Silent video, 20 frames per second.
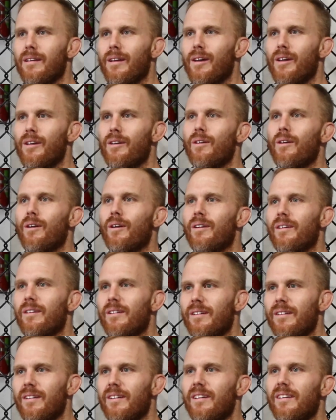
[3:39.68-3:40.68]
I don't know.
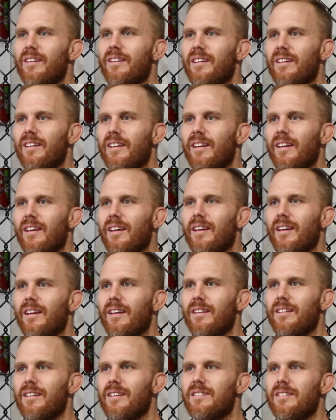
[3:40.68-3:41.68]

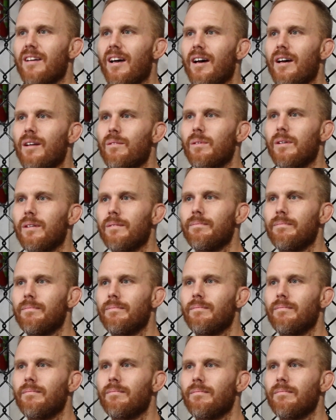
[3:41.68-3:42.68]
That's a hard one.
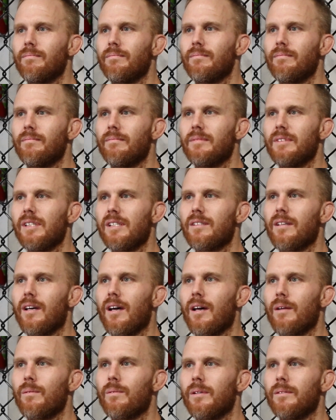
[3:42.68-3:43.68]

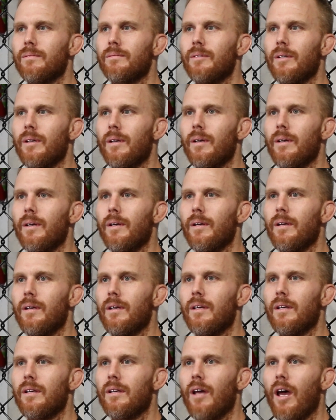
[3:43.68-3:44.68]

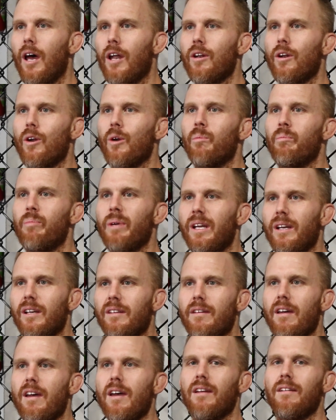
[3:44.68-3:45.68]
I don't know. Being a
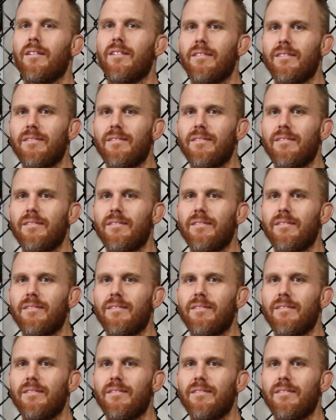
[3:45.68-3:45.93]
dad.